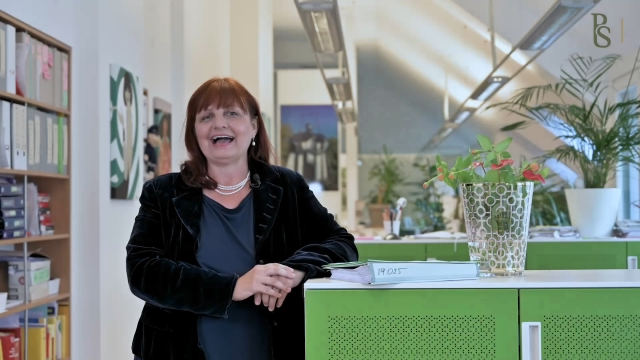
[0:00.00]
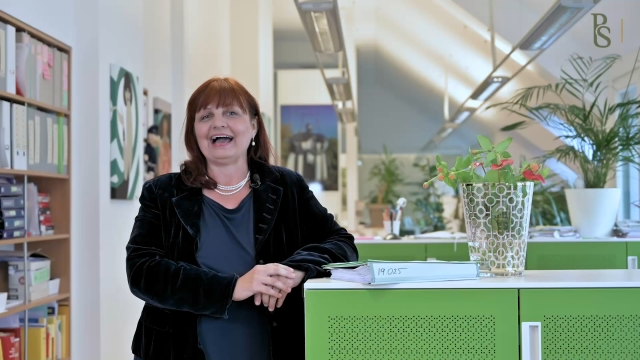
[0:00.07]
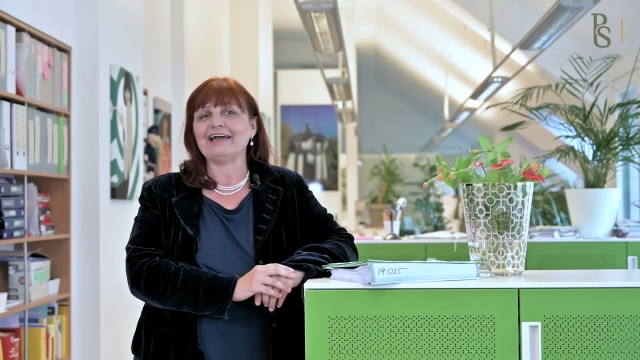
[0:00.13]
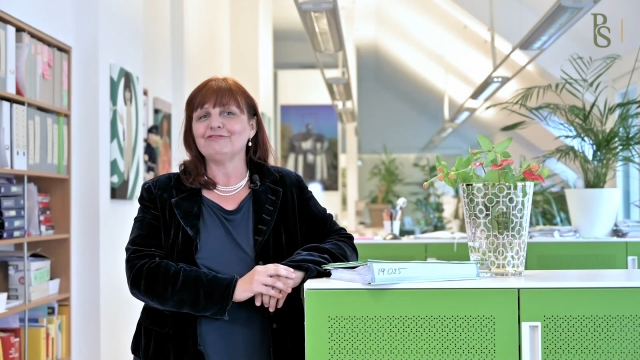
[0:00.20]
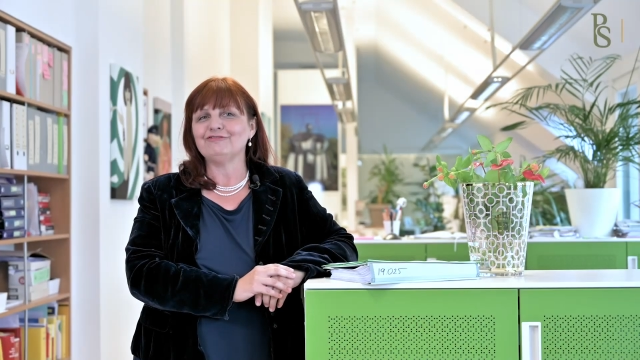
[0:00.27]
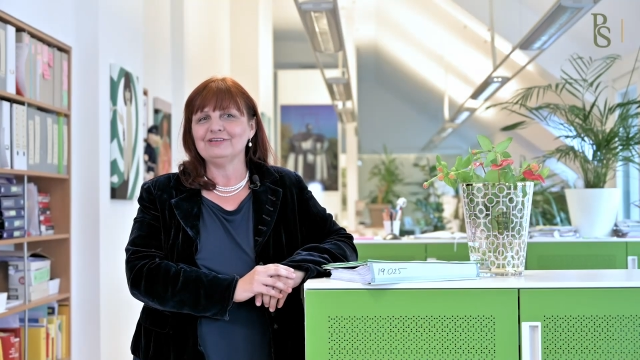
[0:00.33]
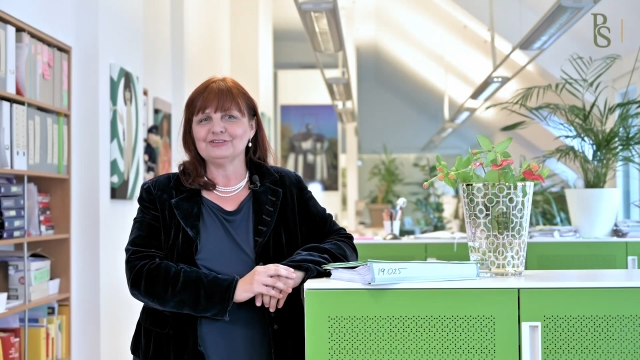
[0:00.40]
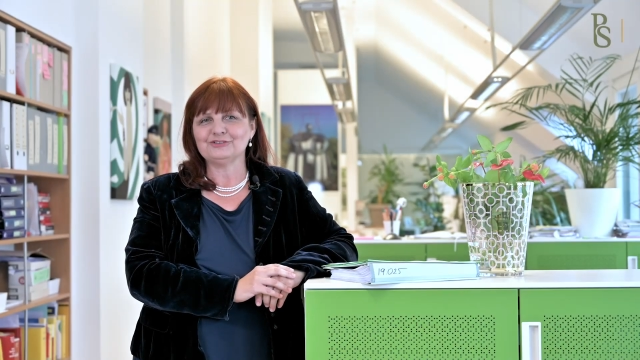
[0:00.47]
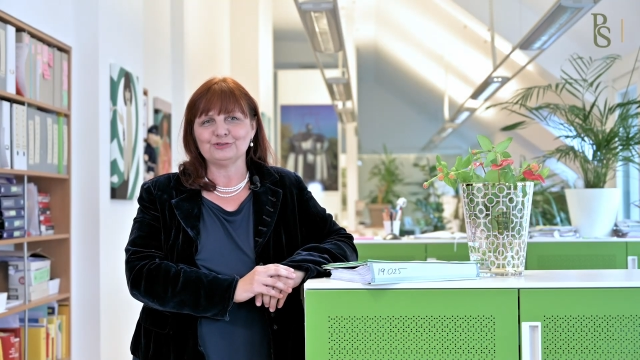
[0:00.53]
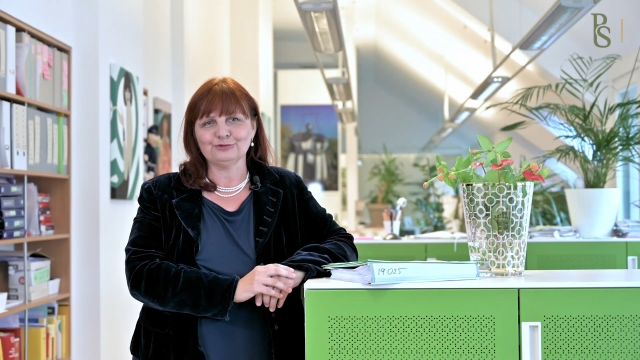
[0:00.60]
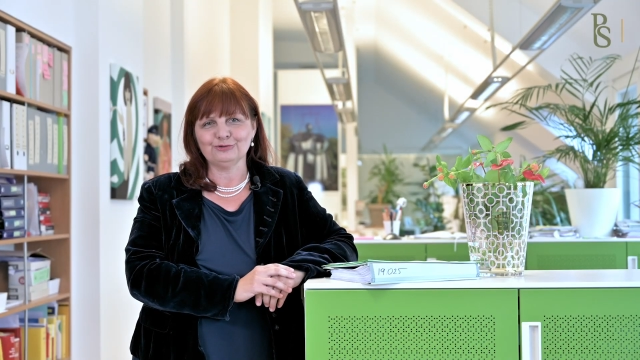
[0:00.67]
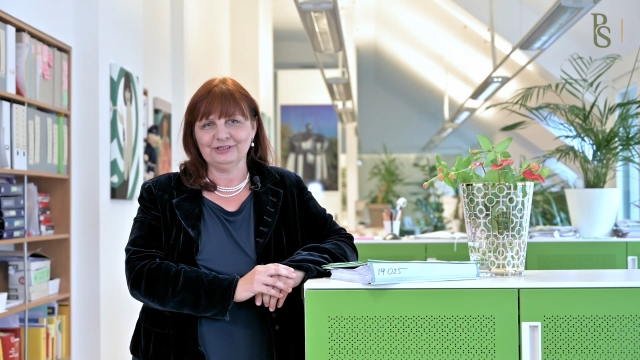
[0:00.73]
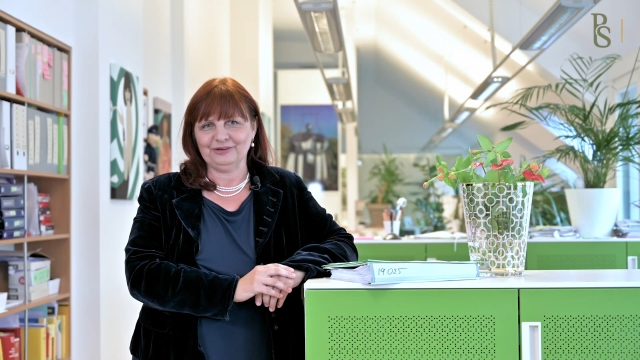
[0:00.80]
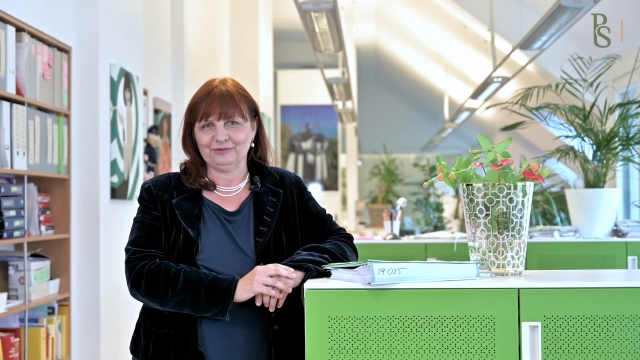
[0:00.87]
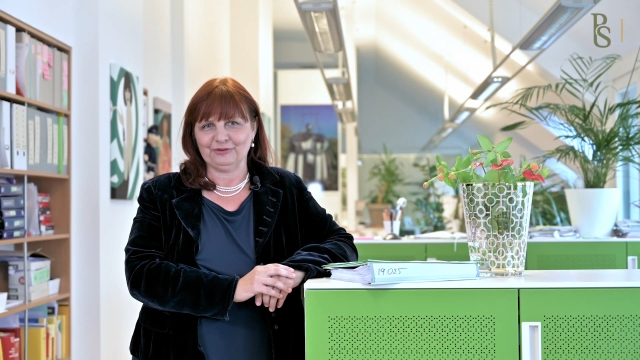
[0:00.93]
I feel
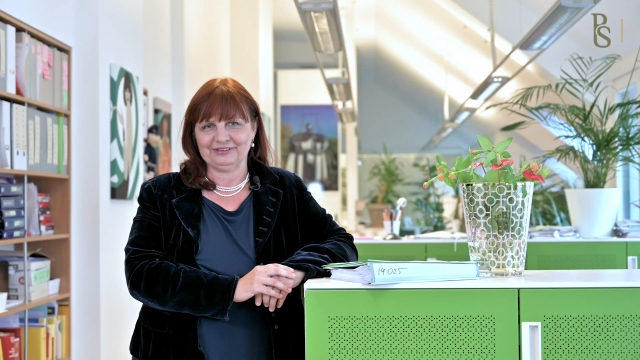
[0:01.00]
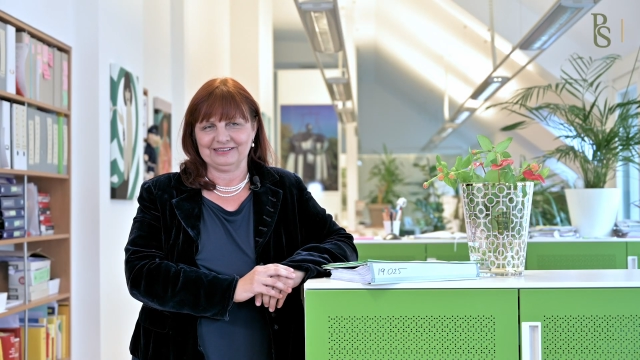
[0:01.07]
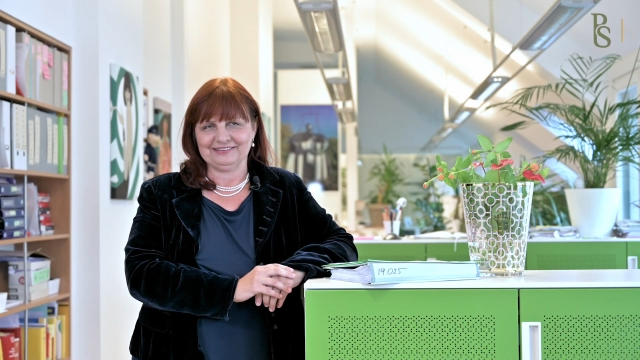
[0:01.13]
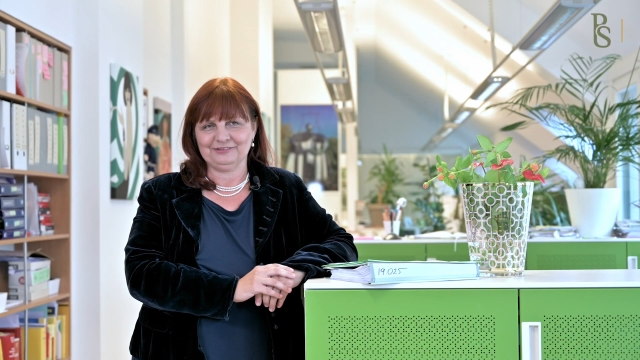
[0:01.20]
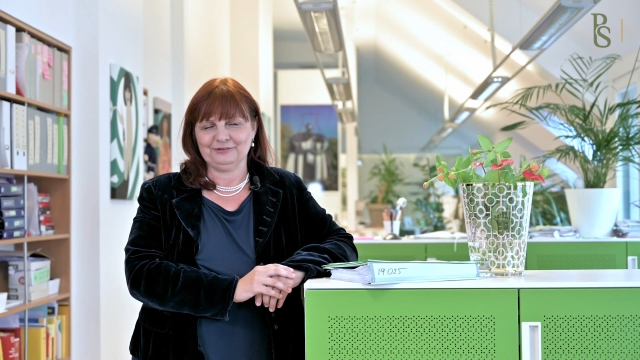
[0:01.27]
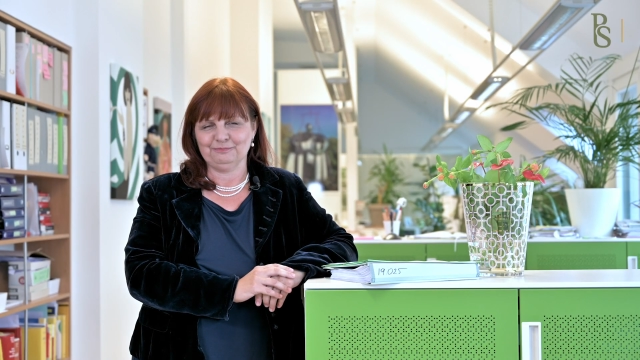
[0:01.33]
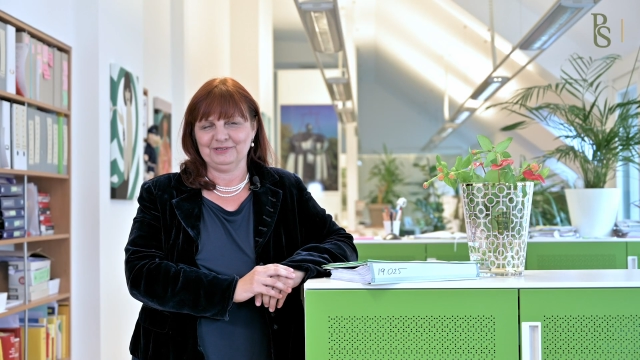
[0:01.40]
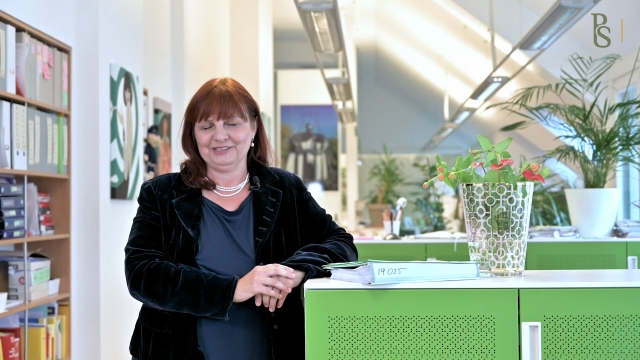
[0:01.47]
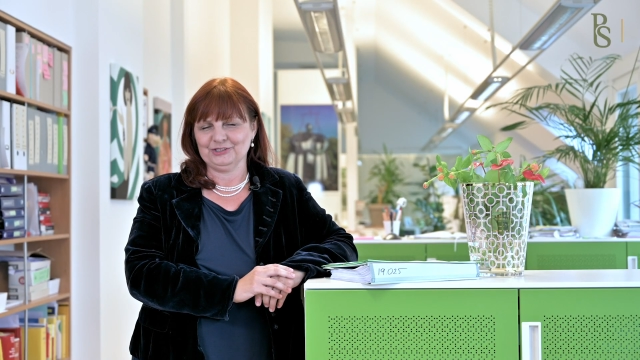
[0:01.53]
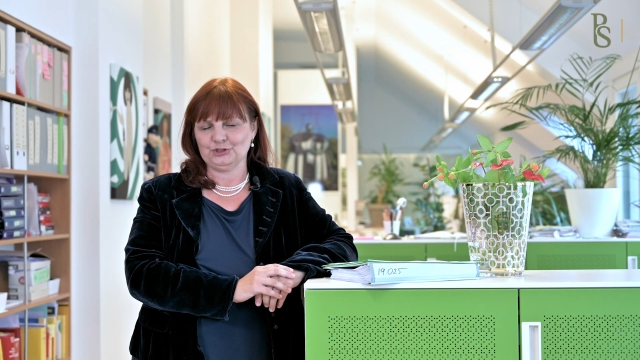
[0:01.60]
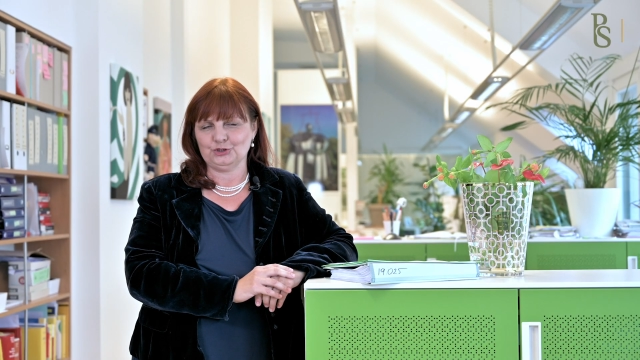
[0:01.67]
truly honored being